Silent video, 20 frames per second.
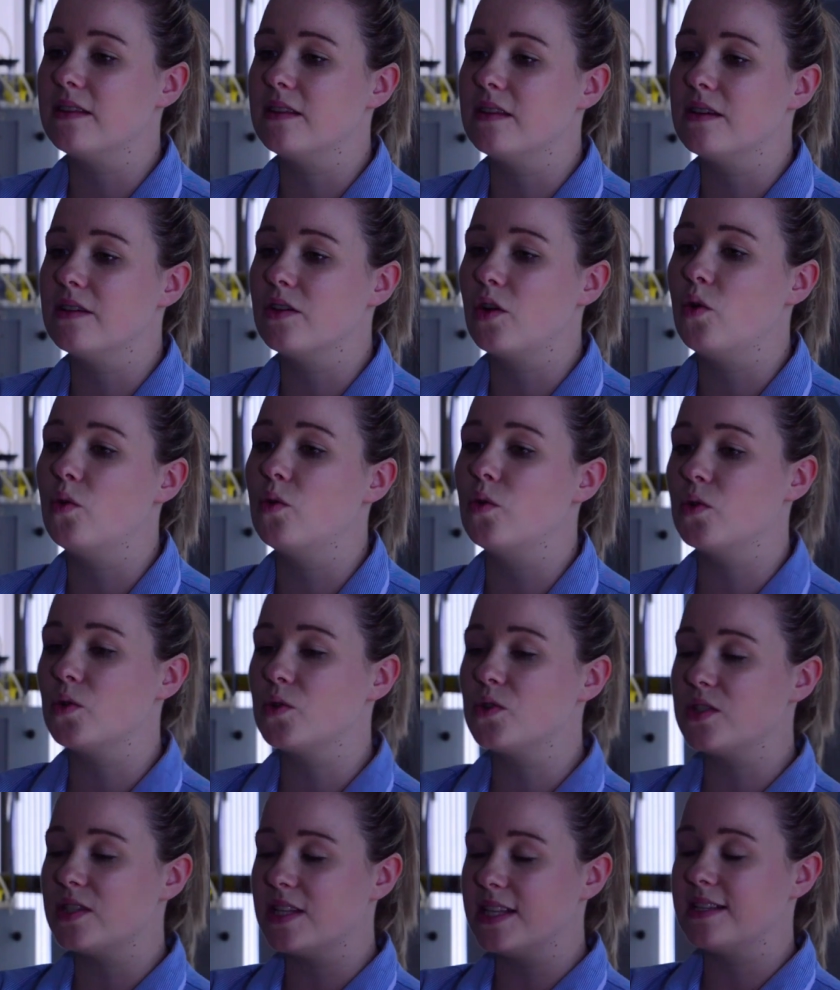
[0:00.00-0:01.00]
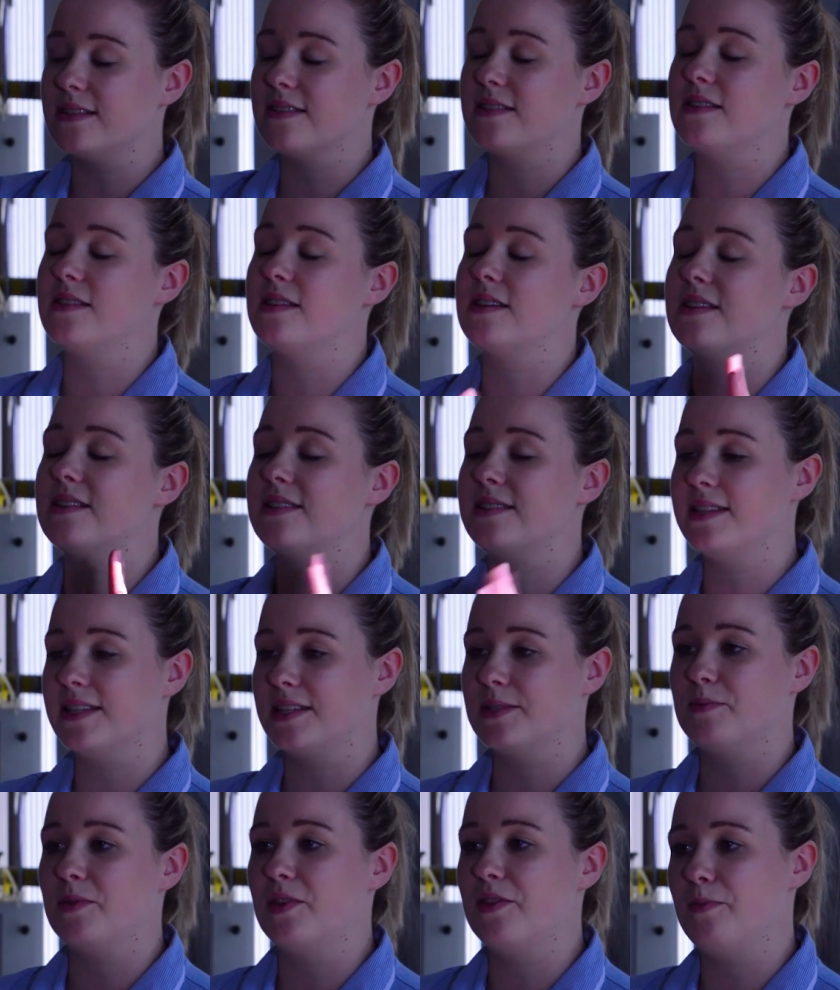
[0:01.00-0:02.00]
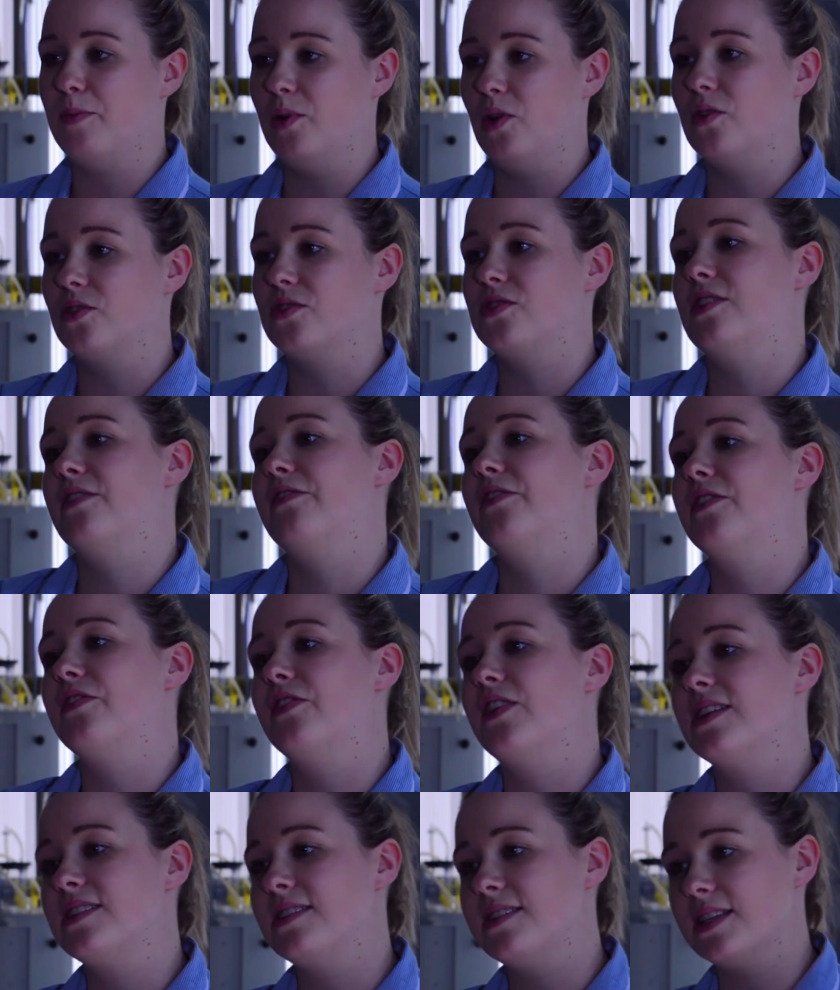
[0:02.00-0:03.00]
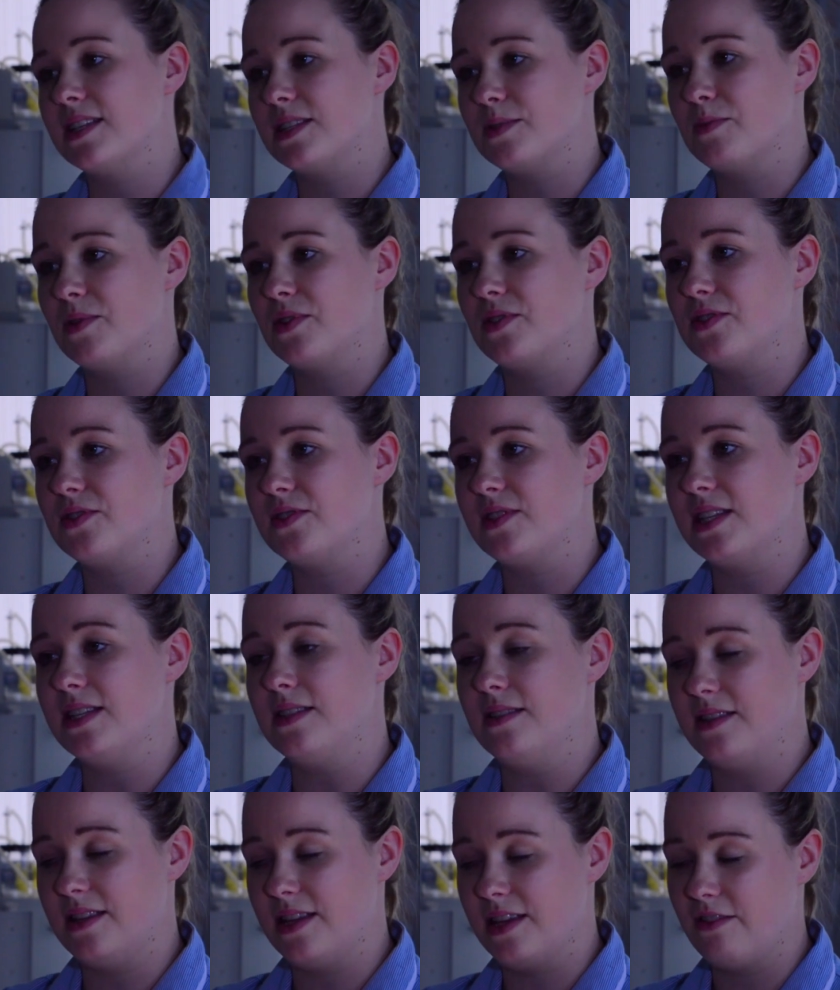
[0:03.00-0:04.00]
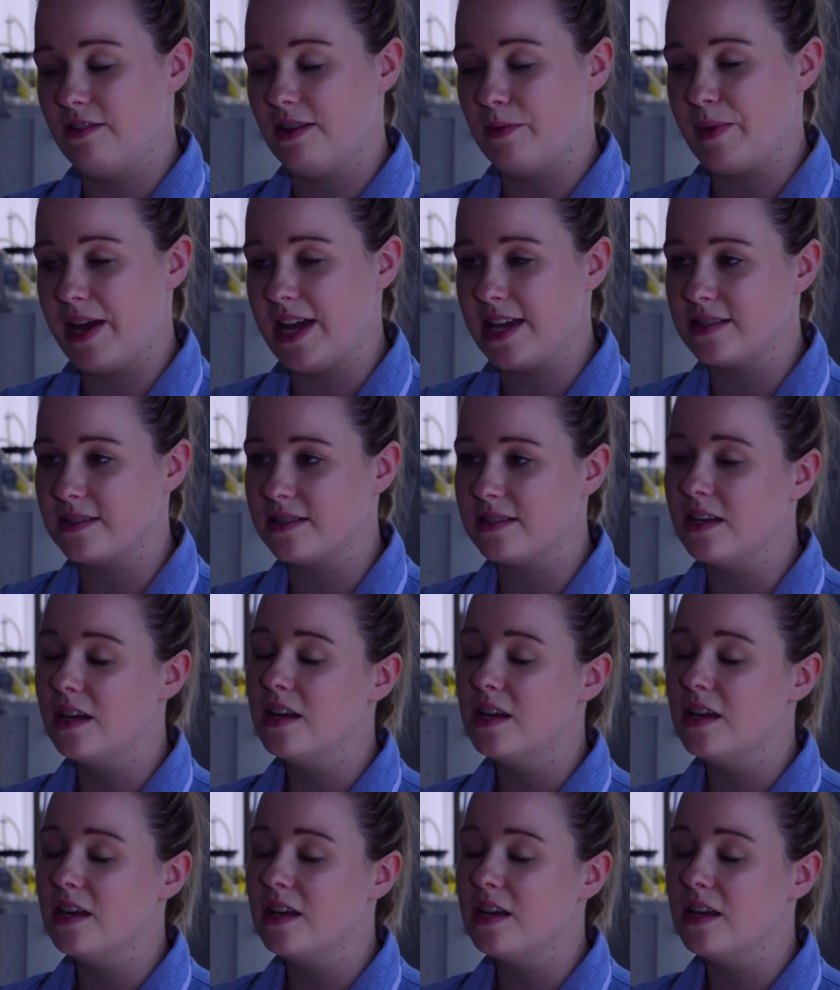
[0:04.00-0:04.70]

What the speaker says: the course into 6-month blocks. So for the first 6 months is theory-based.